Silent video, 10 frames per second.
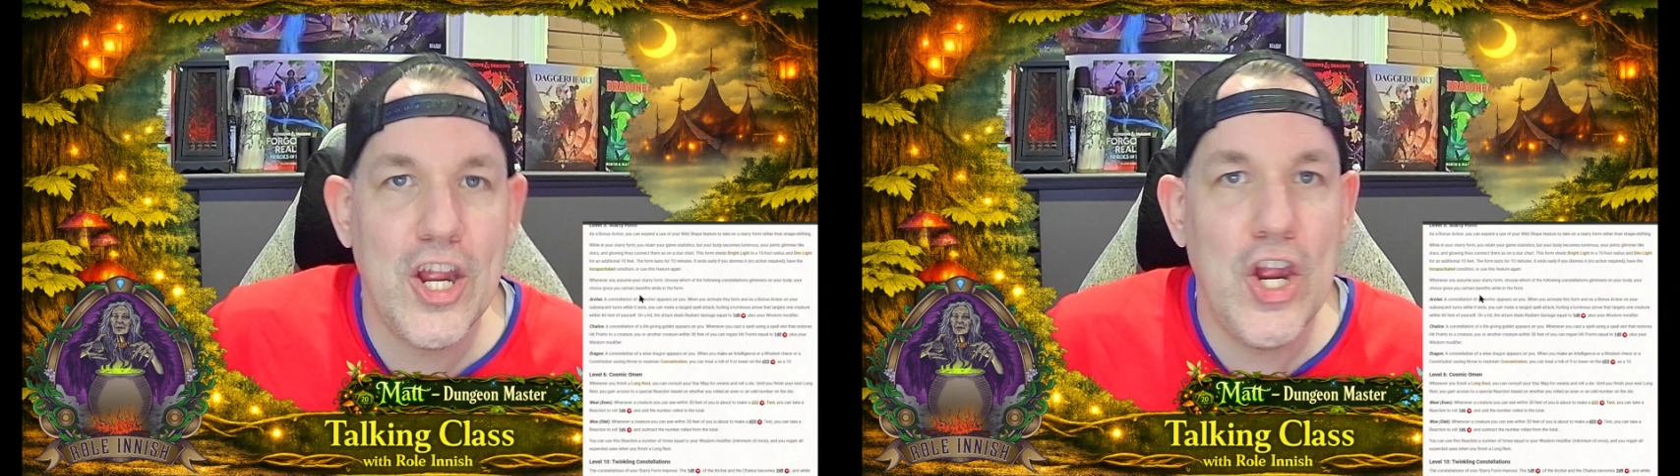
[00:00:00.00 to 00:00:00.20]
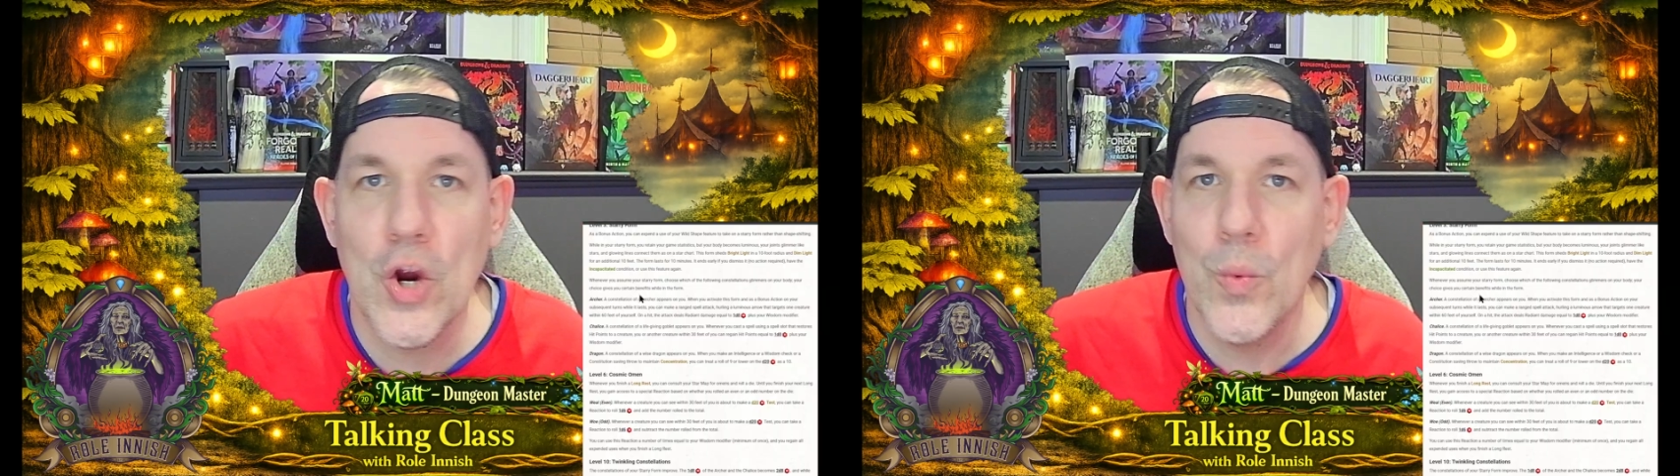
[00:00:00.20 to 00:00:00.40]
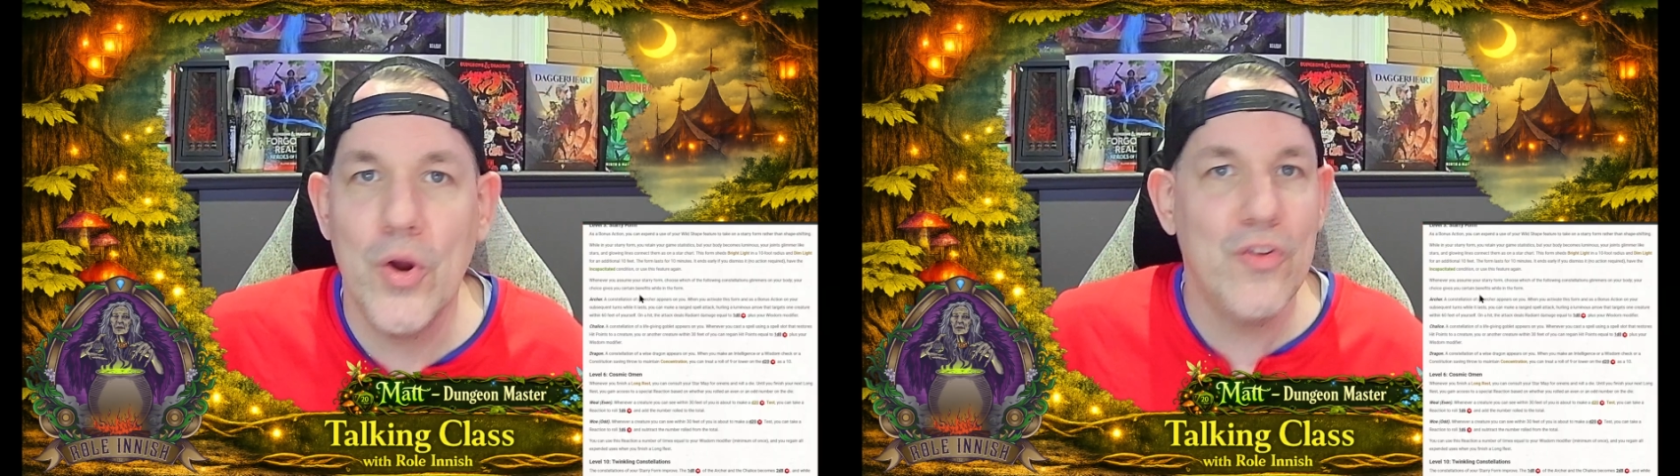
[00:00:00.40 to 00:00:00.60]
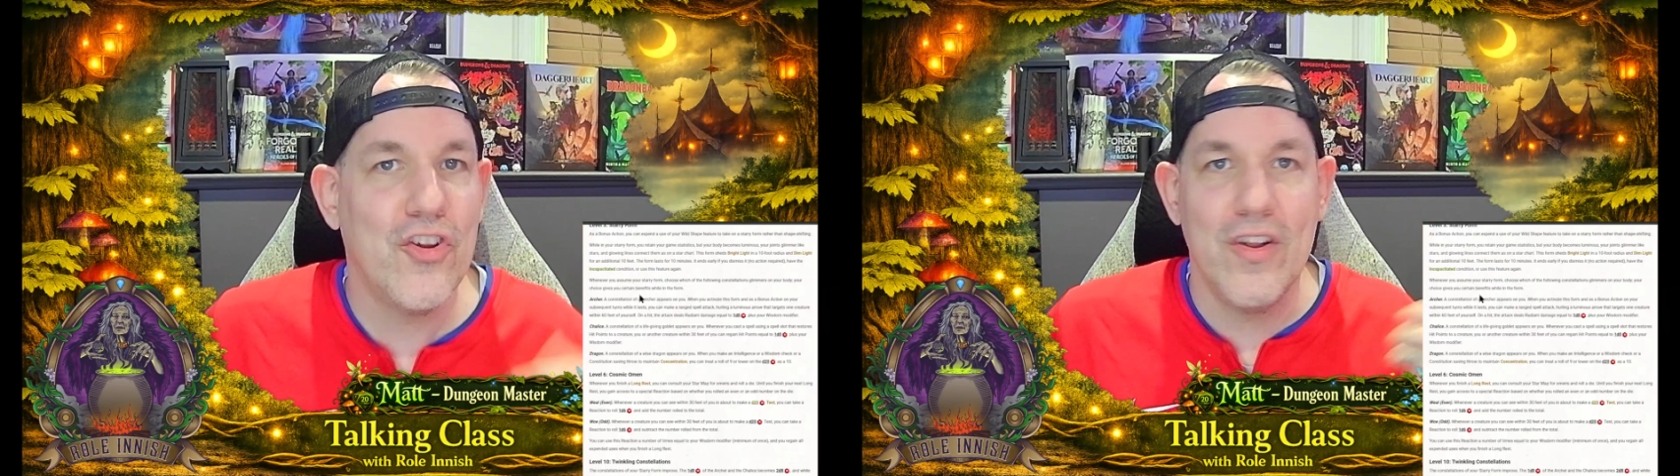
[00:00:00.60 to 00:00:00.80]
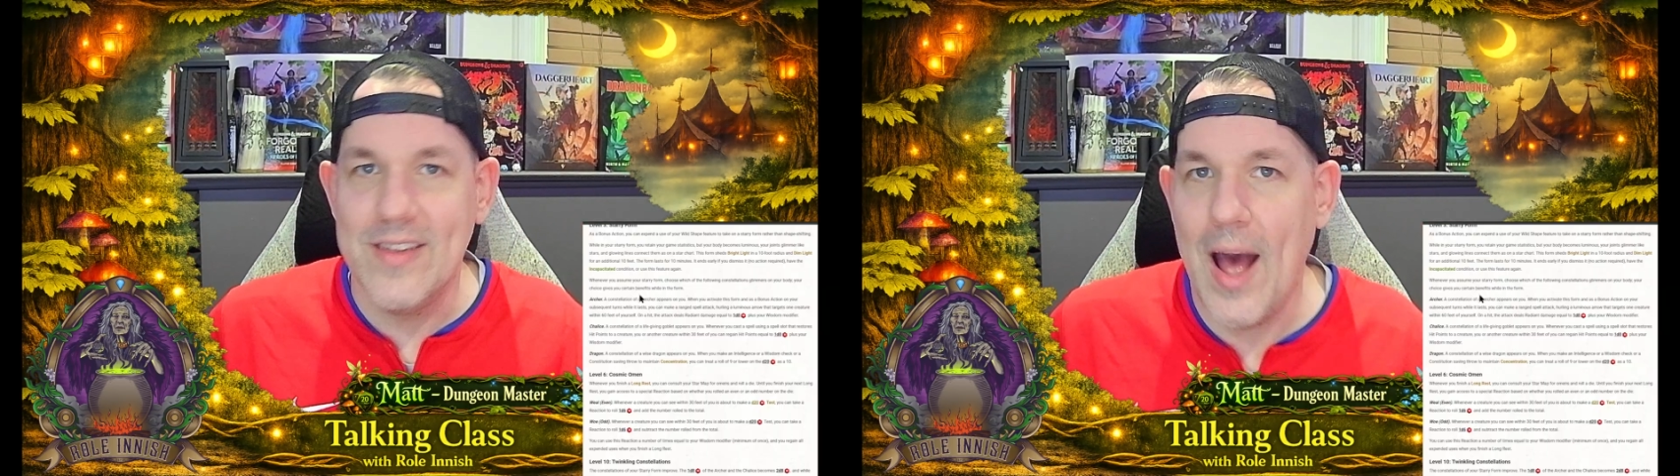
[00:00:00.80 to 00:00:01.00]
Cure Wounds
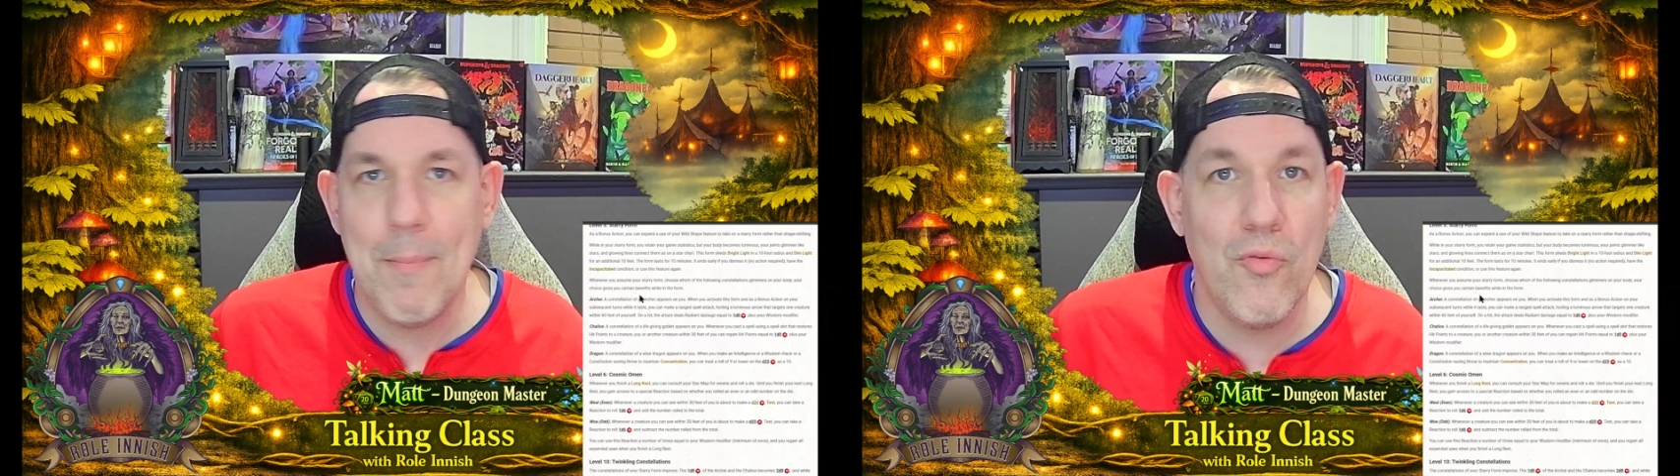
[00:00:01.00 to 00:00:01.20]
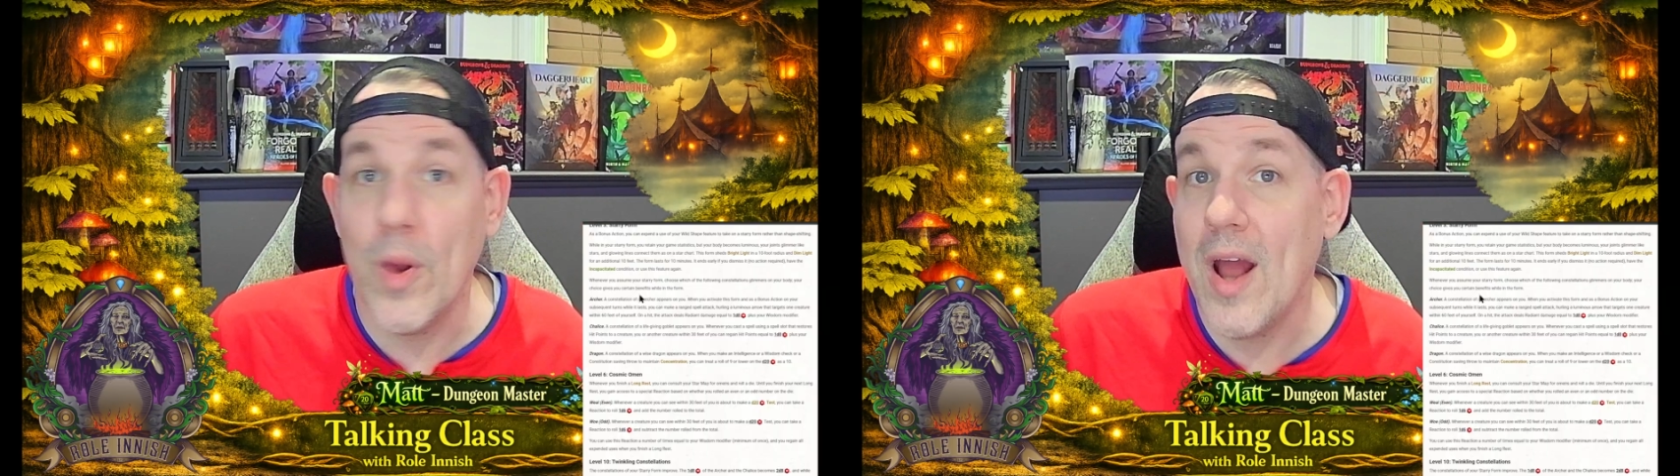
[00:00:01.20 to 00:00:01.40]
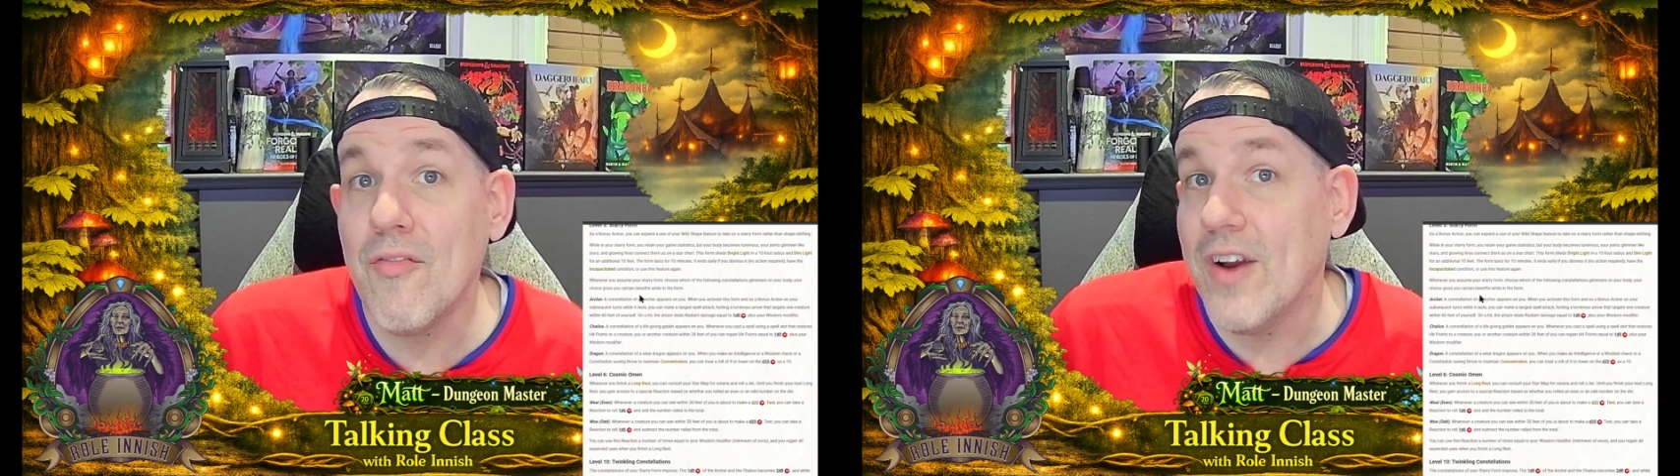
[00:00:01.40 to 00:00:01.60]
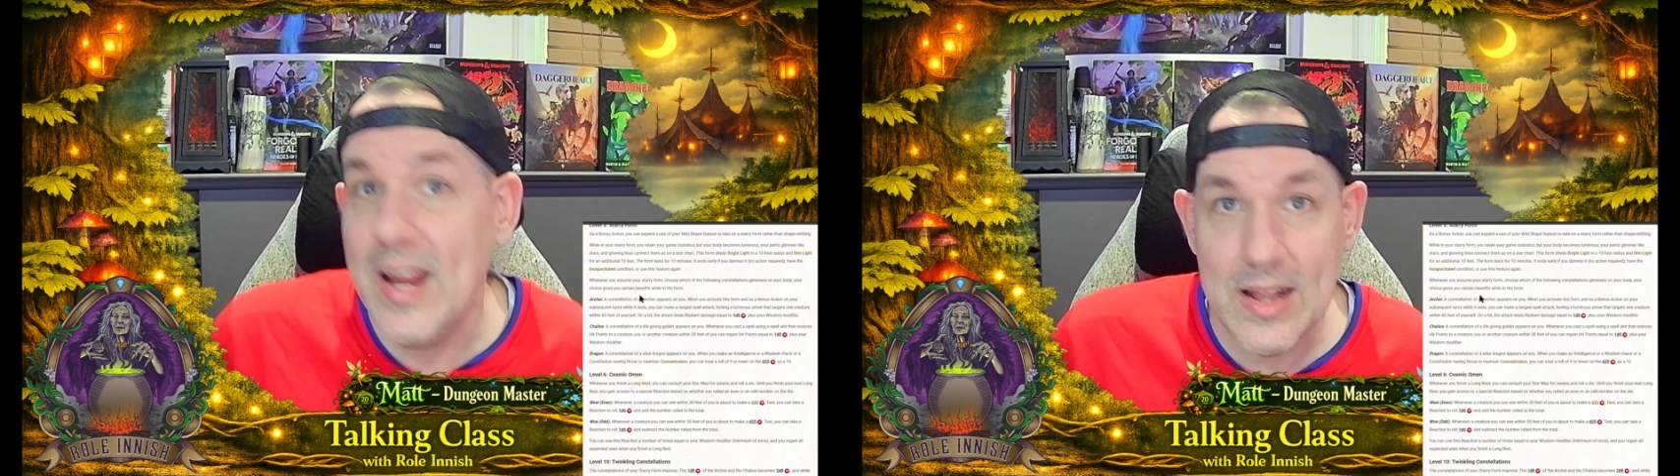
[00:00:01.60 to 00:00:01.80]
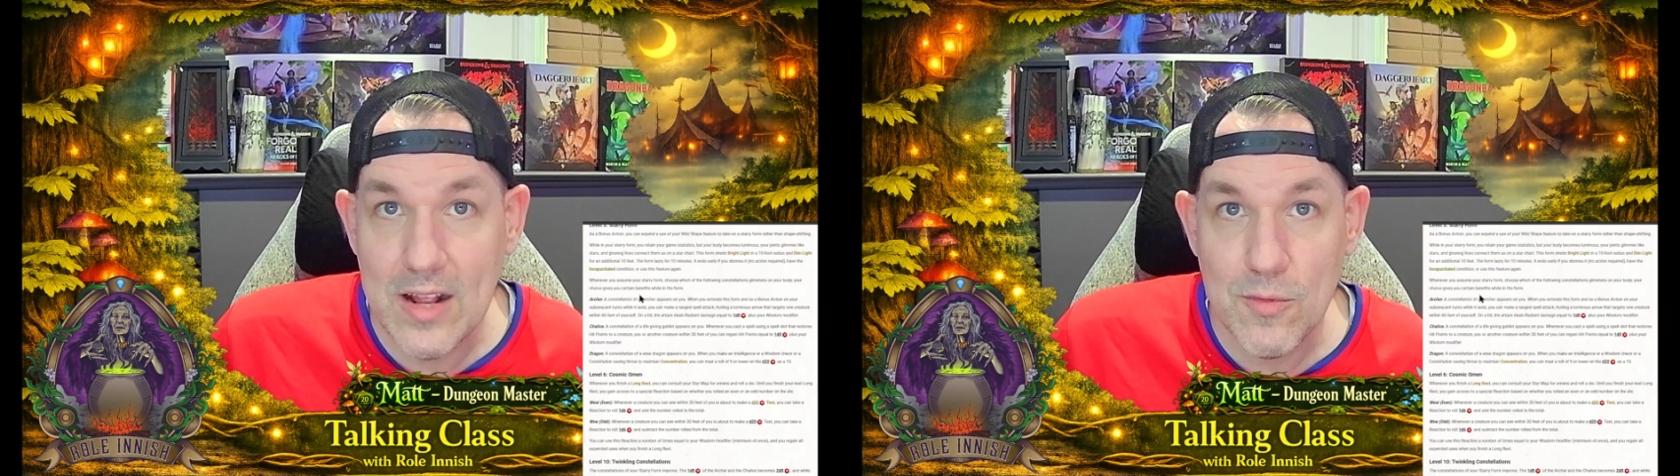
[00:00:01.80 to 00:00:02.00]
on top of whatever
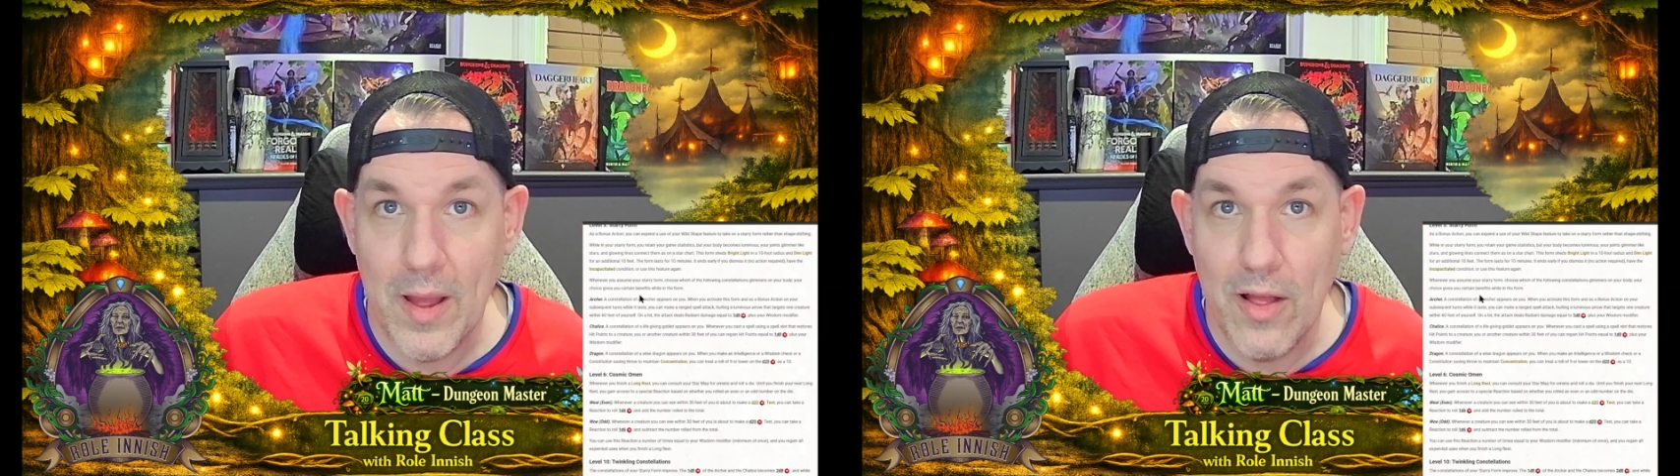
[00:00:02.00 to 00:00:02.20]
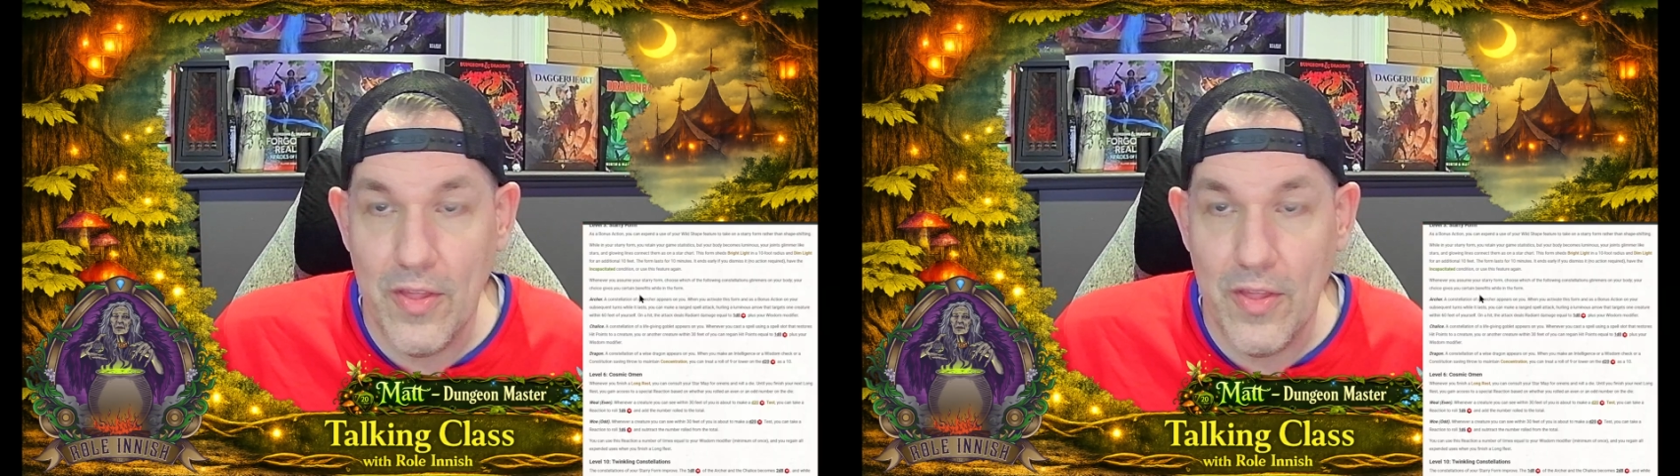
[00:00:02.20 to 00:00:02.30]
healing spell